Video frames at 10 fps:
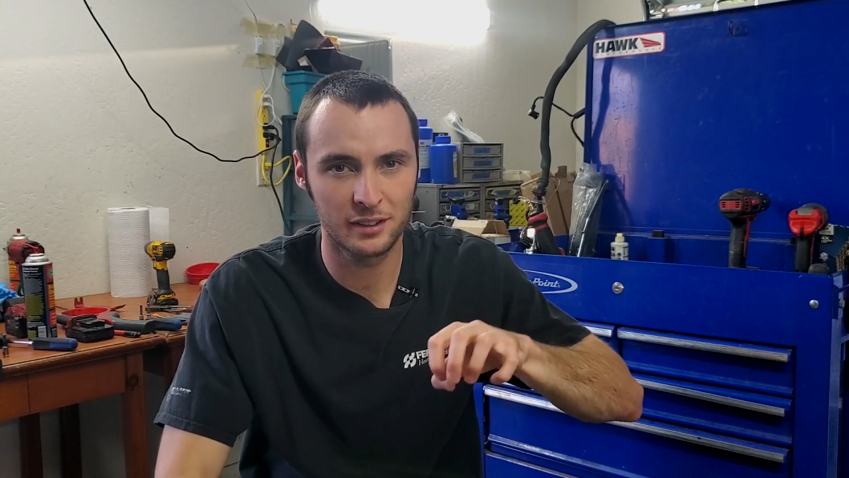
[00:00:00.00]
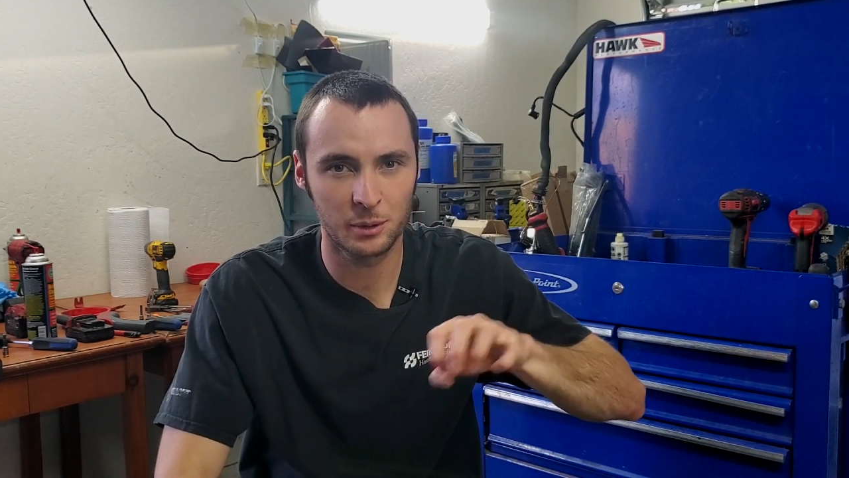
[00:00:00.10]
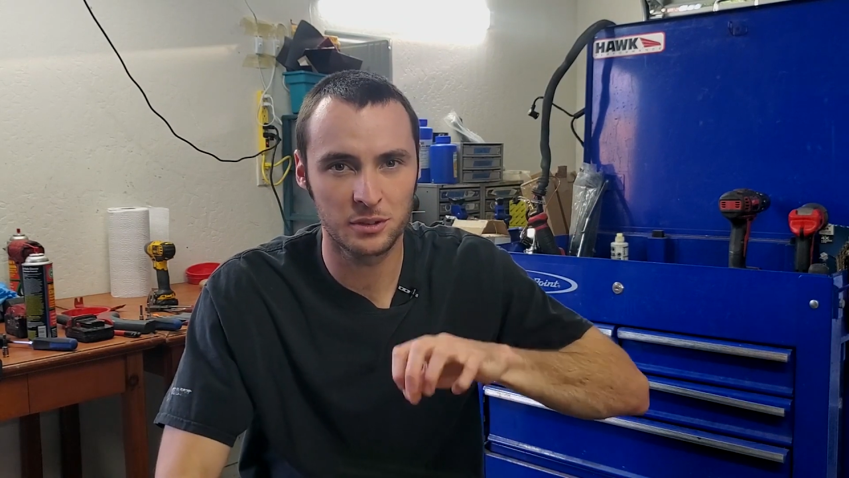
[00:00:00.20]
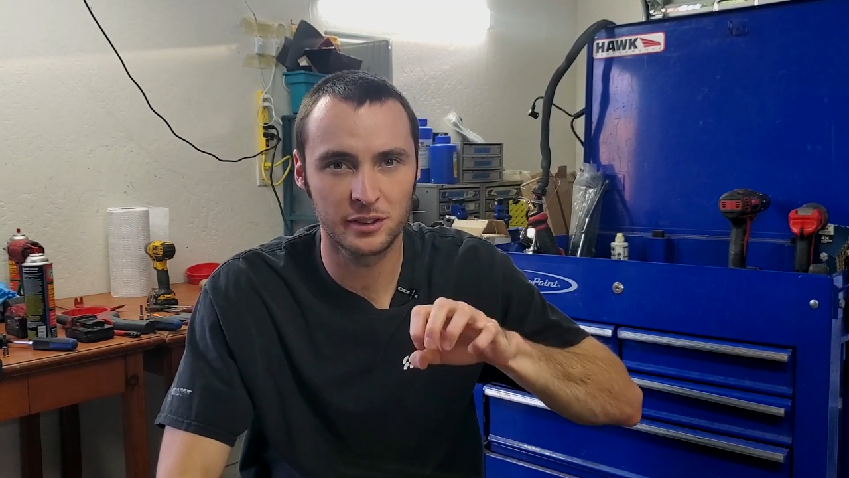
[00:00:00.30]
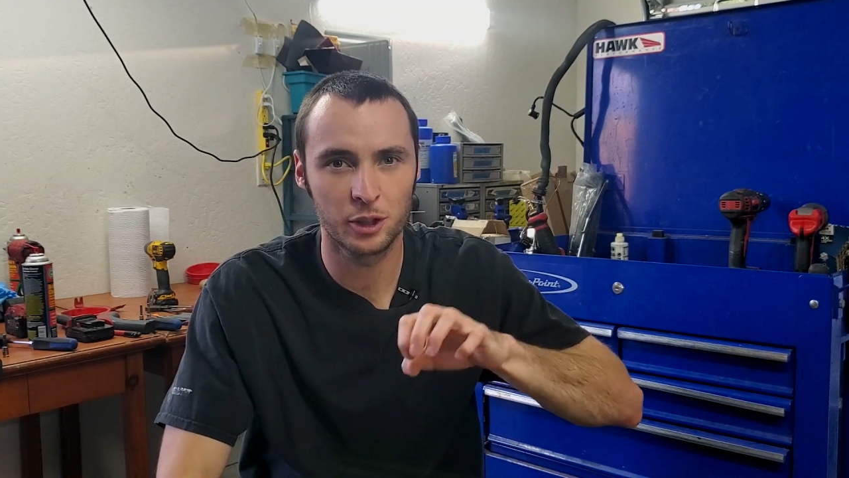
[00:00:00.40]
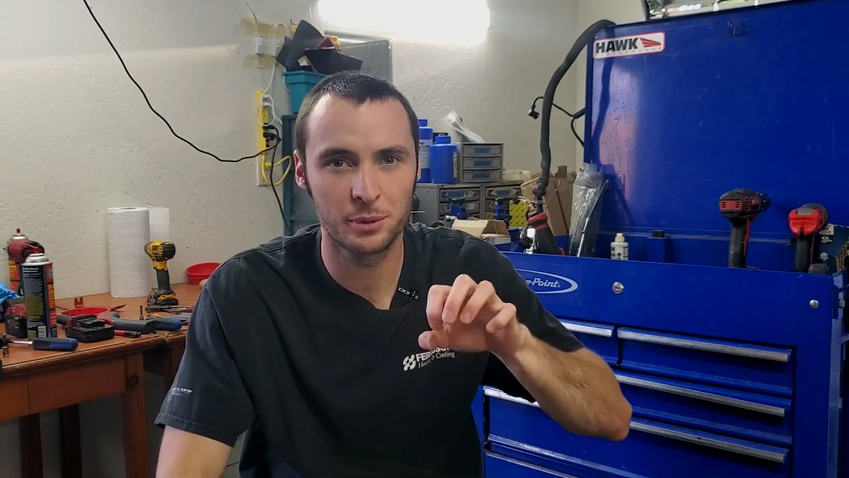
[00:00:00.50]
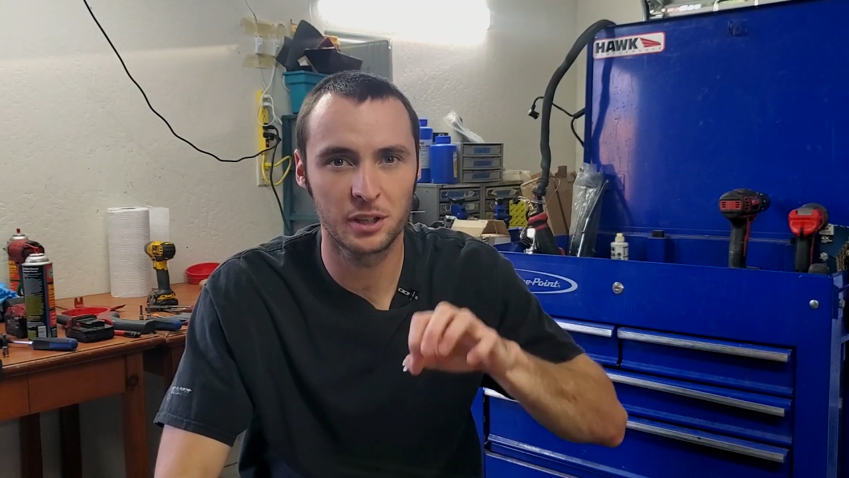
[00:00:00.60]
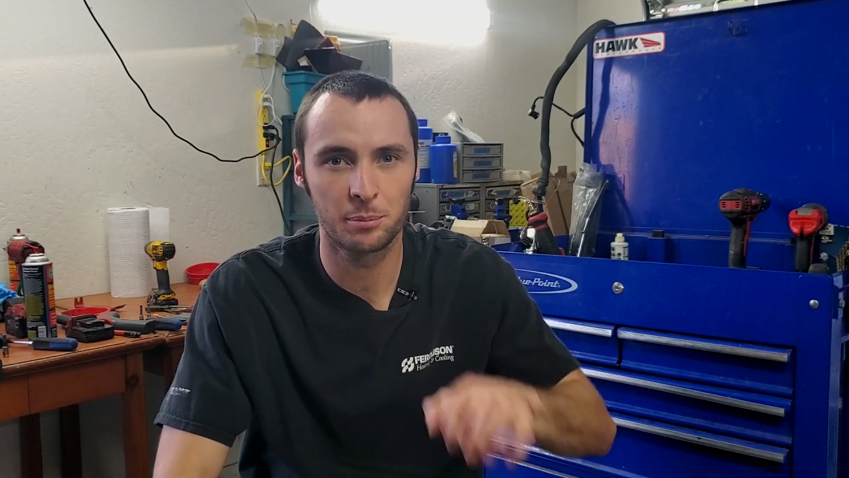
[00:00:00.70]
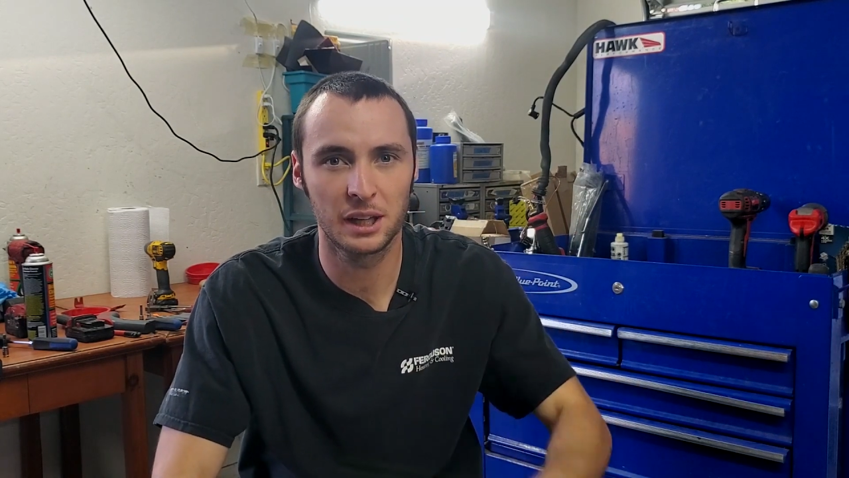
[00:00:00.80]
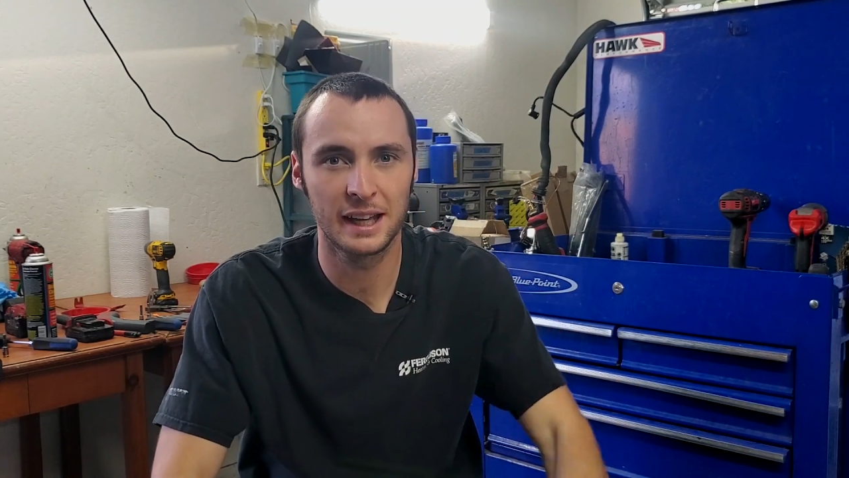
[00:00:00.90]
there was a little bit
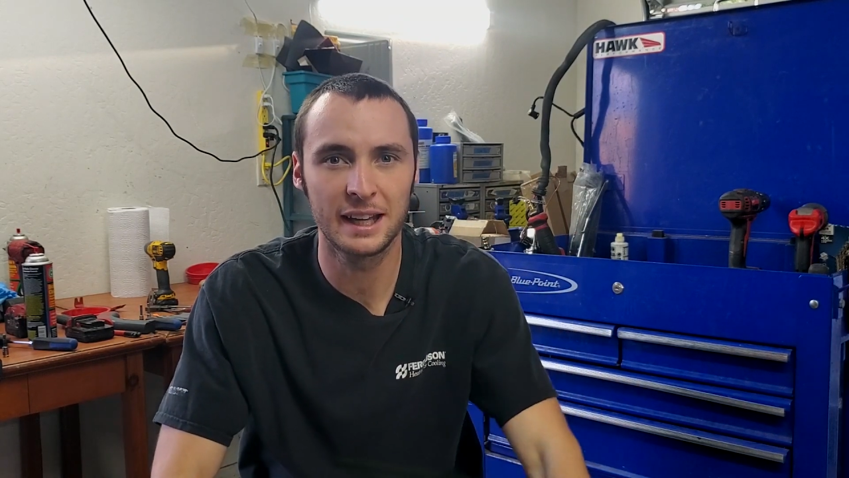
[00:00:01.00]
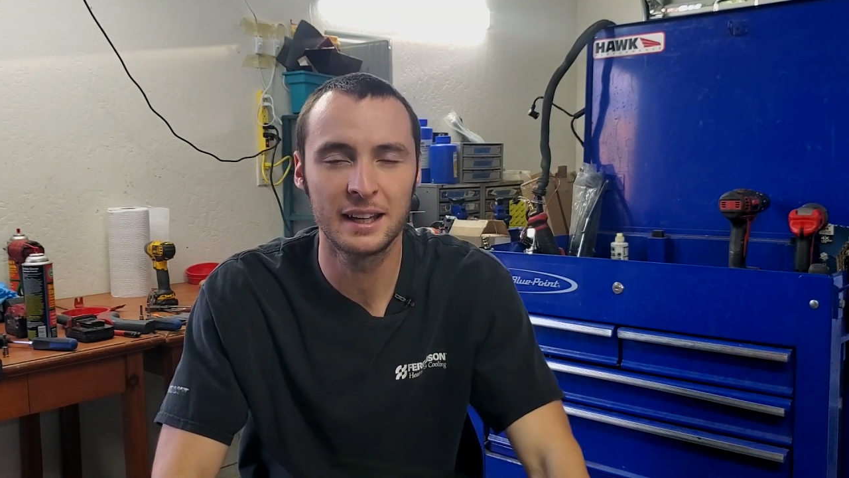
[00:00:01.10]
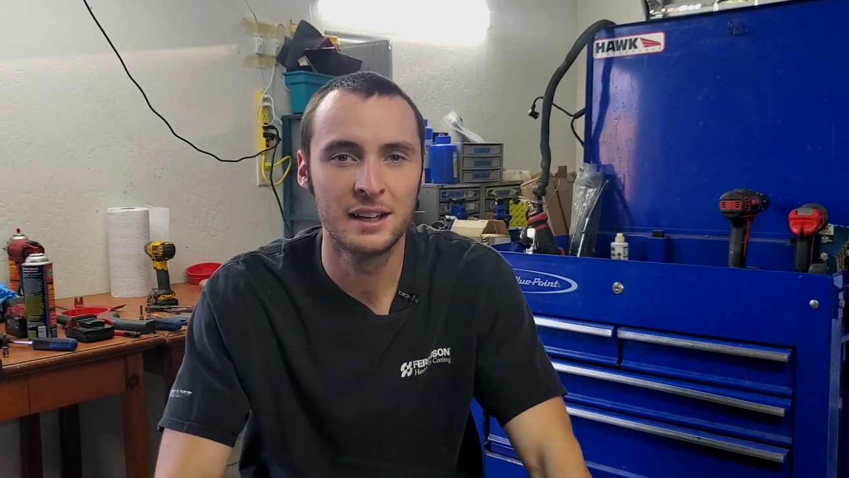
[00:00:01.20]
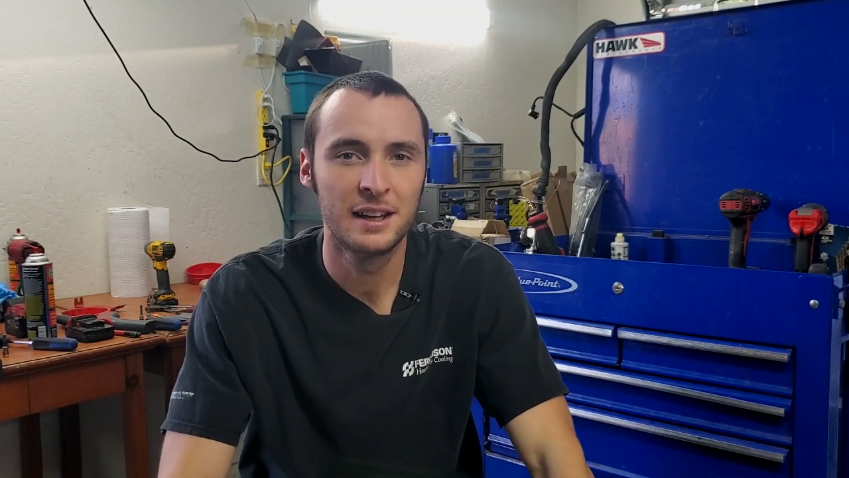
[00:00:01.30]
of play.